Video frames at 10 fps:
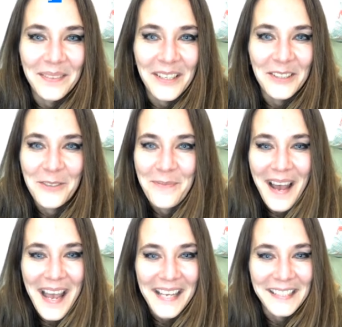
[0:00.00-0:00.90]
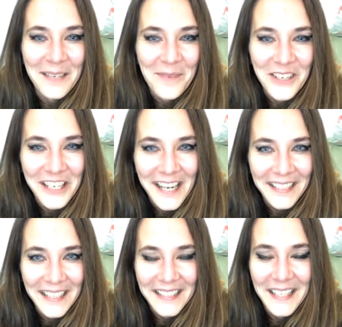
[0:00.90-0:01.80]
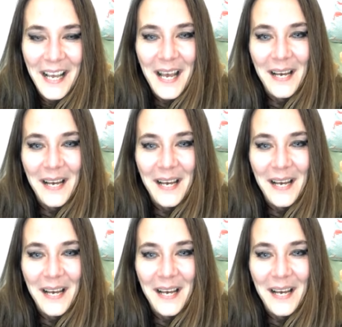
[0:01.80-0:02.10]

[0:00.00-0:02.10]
because of my Eskimo genetics.